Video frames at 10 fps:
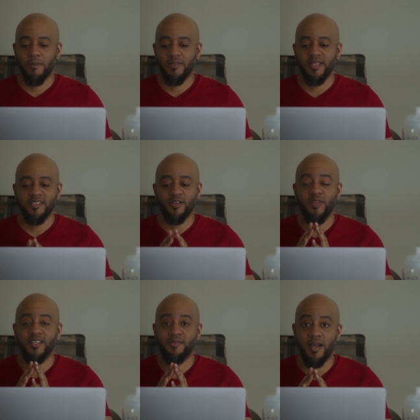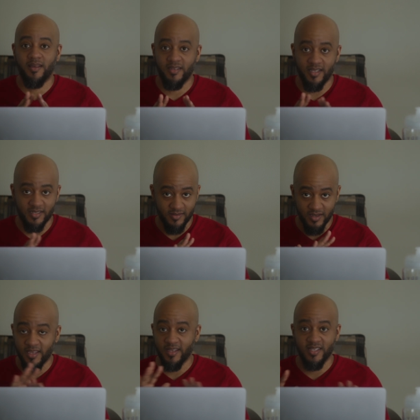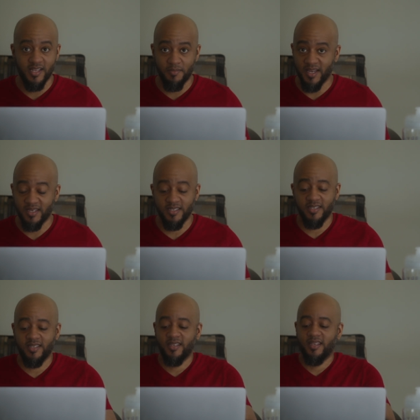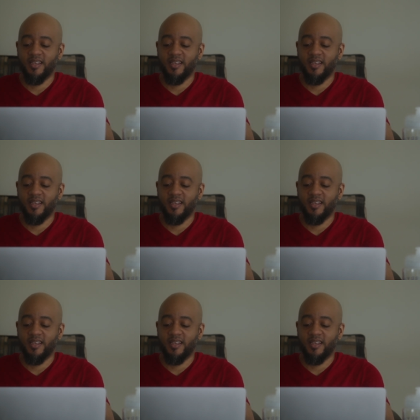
please know that's my. that's again that's not my intent.